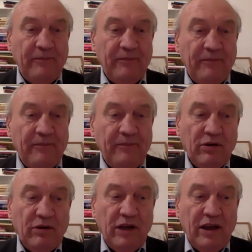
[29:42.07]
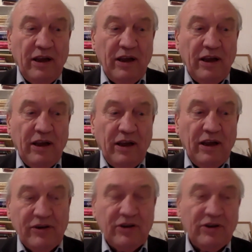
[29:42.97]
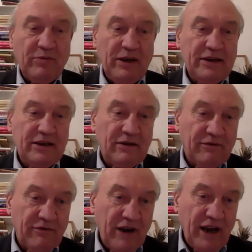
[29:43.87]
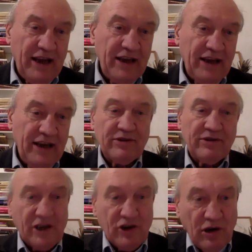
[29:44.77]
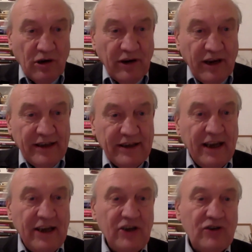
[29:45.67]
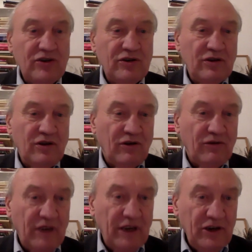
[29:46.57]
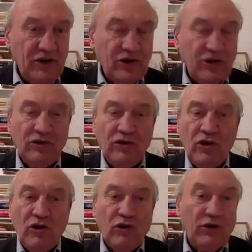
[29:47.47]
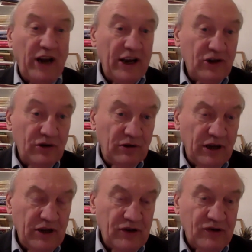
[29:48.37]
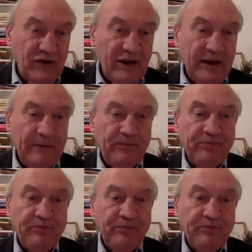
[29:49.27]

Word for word: You know, uh, hatred on the basis of race or sexual orientation or religion or national history.